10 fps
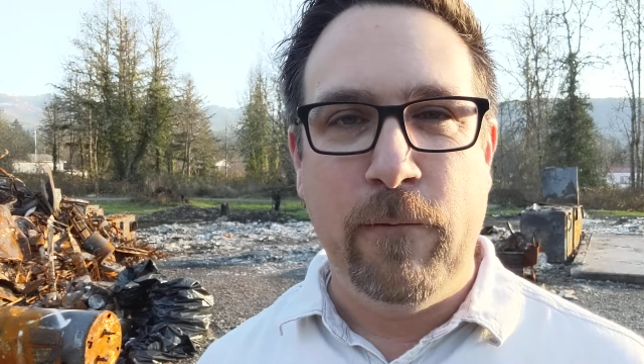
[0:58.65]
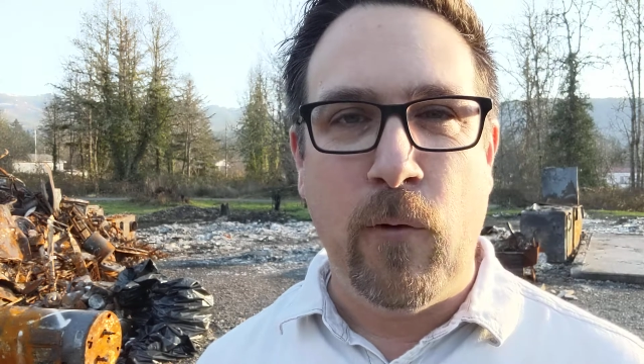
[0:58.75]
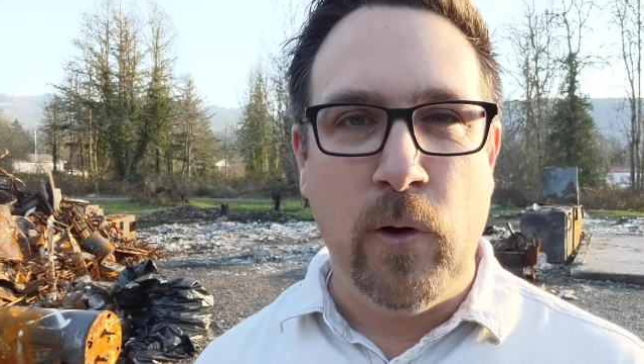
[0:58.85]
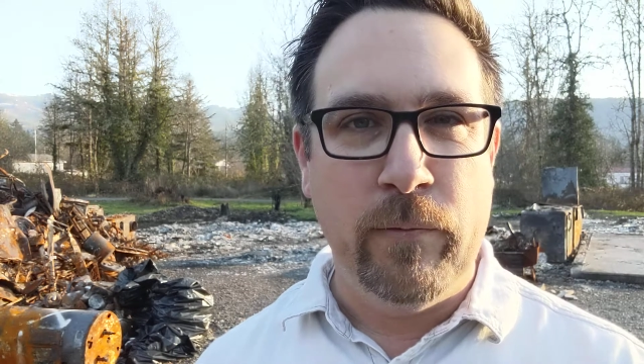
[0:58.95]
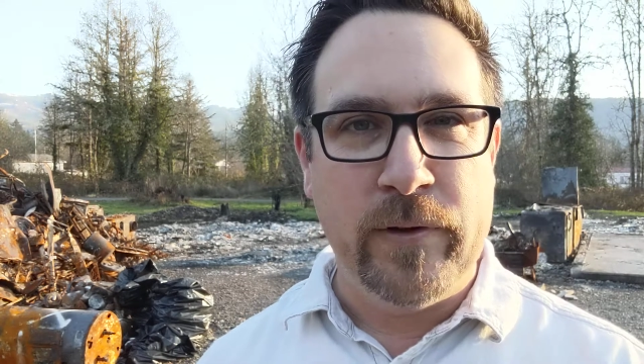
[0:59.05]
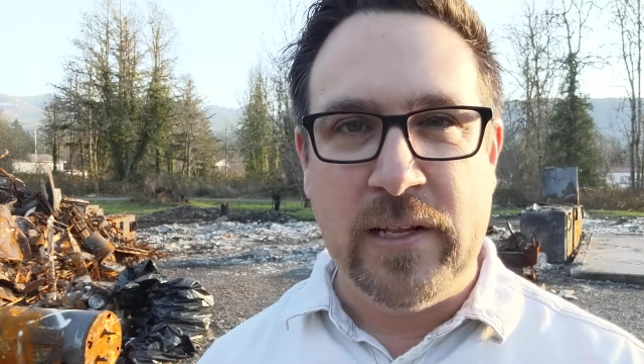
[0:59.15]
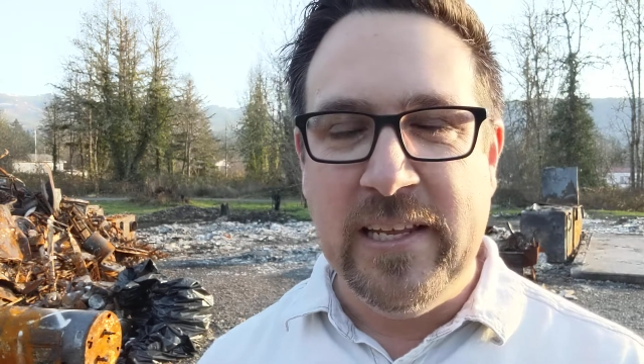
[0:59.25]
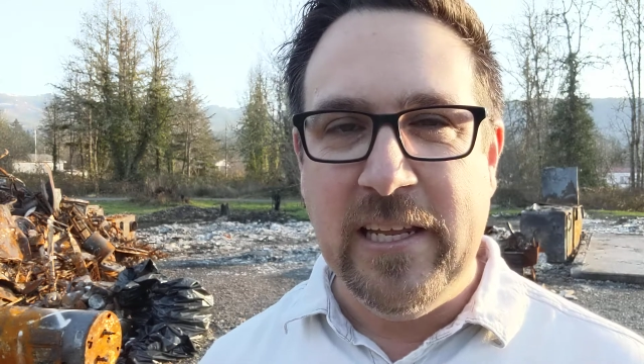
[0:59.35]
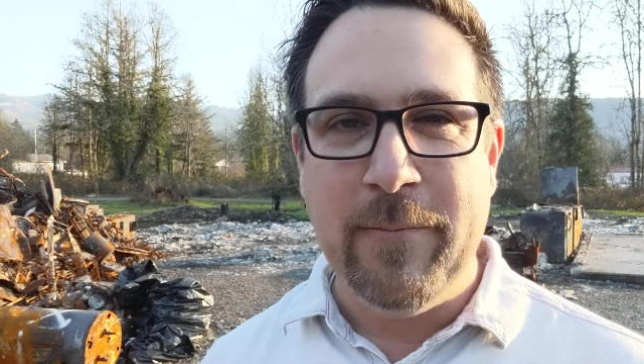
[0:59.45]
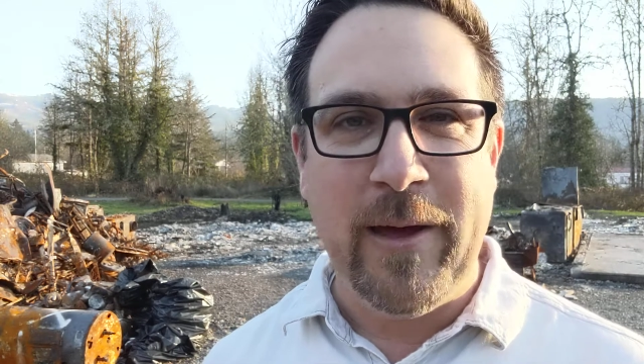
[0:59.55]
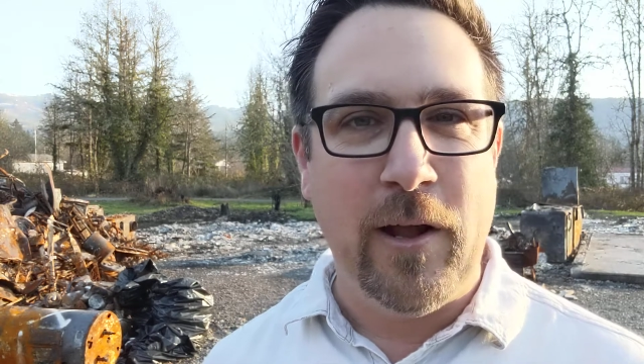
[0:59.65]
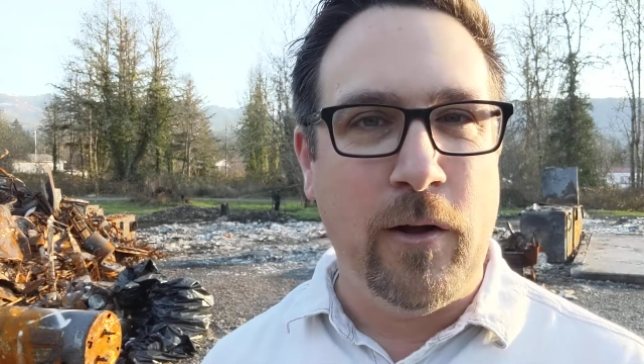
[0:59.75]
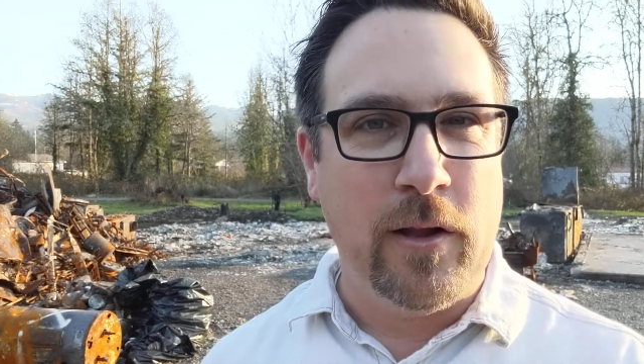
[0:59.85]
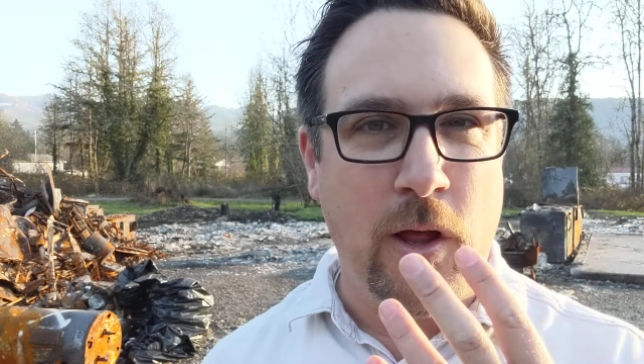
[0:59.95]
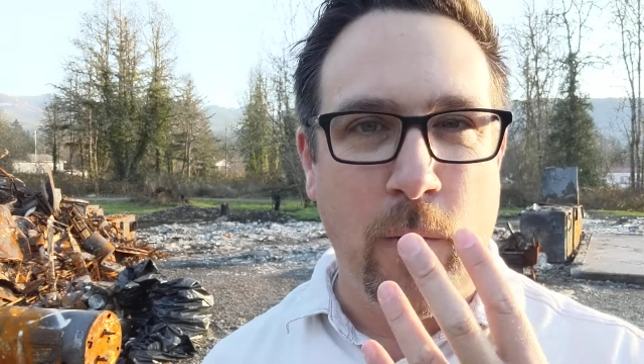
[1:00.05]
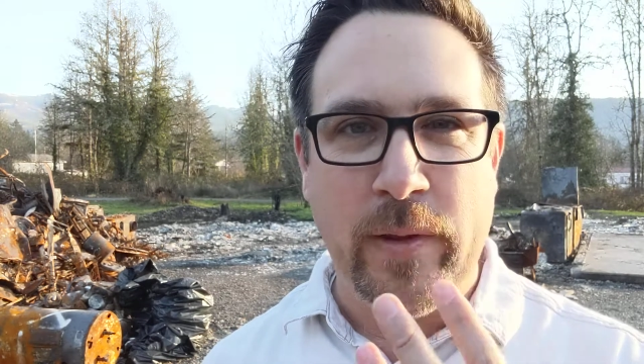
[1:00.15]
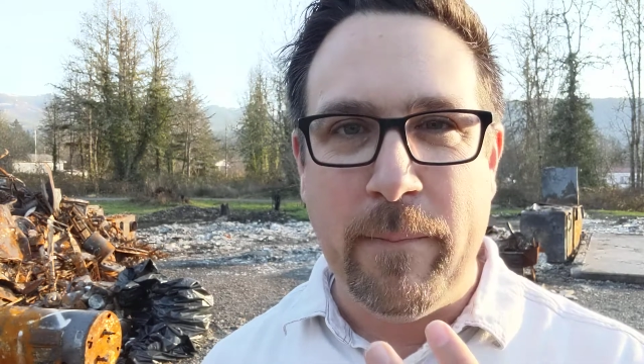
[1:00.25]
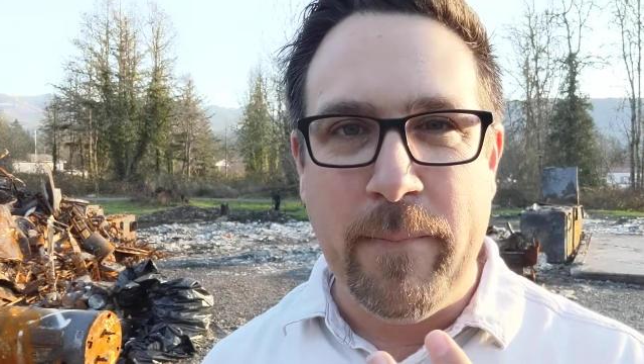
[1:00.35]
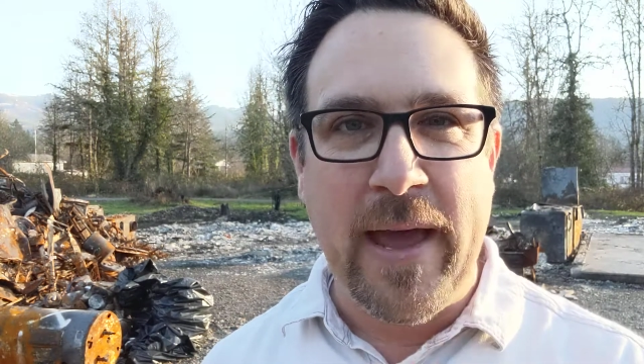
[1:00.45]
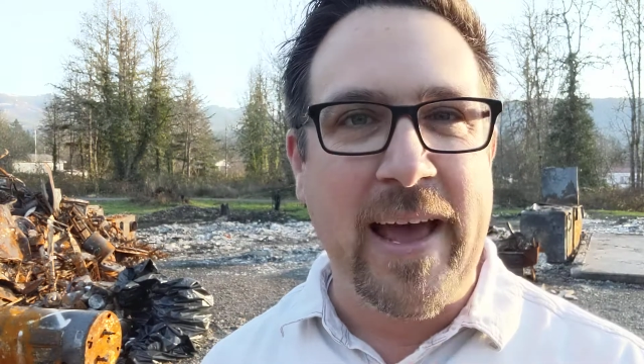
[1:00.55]
for cleaning the metal, along with a
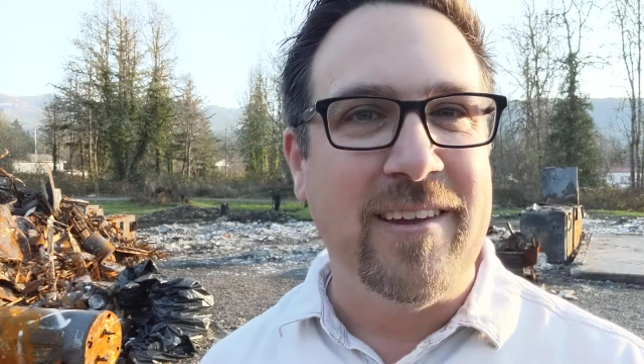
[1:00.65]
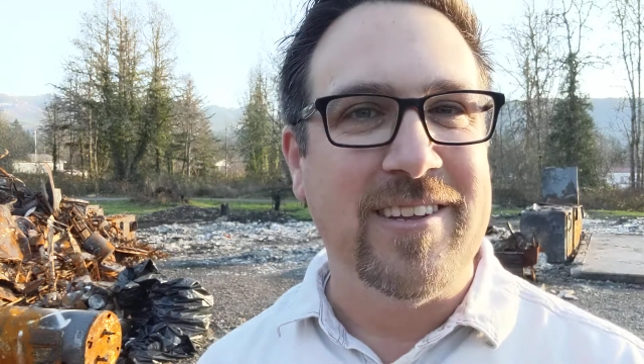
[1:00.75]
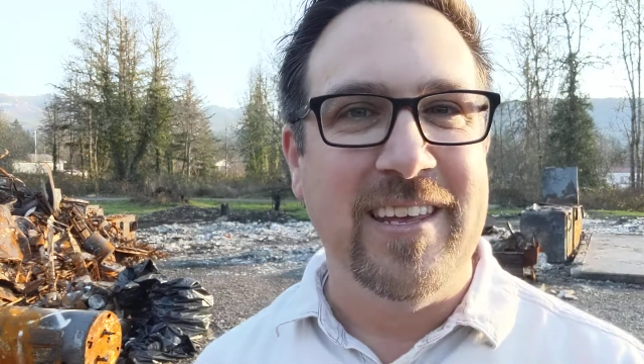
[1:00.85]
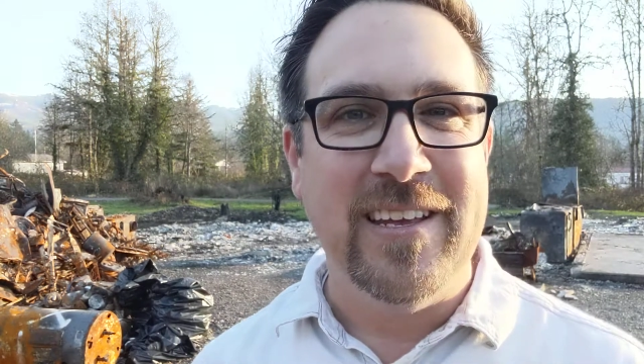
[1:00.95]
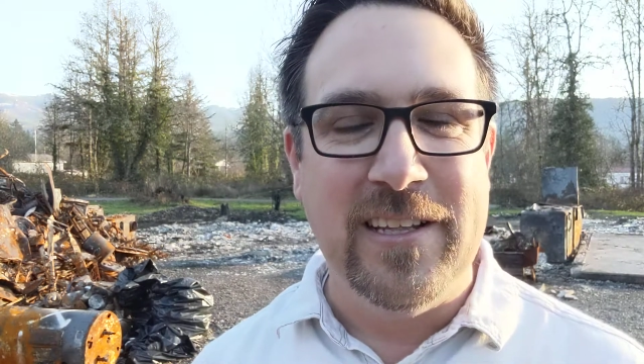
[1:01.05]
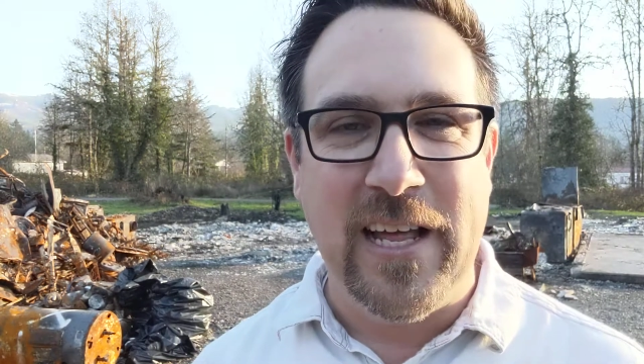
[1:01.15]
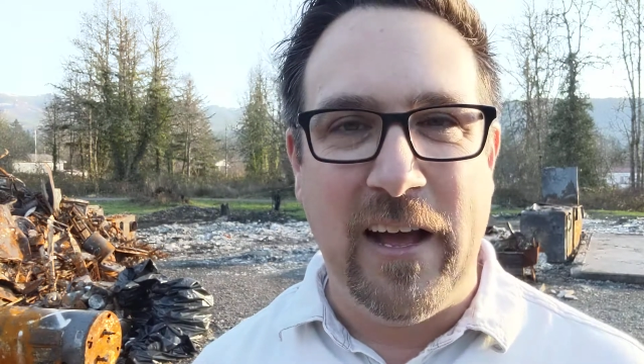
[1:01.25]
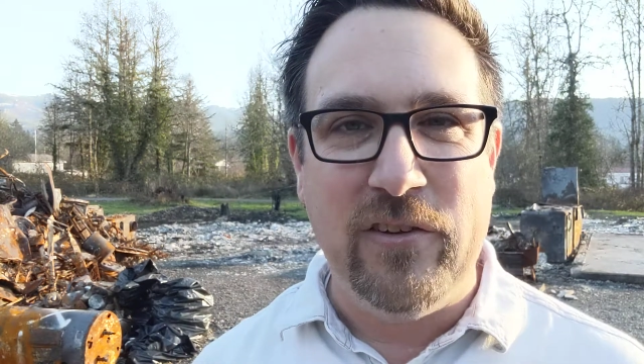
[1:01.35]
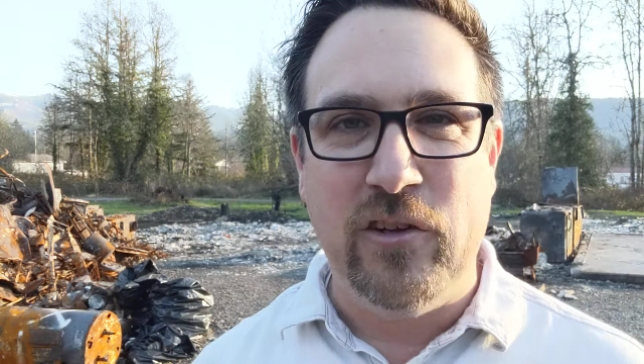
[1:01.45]
mask and gloves,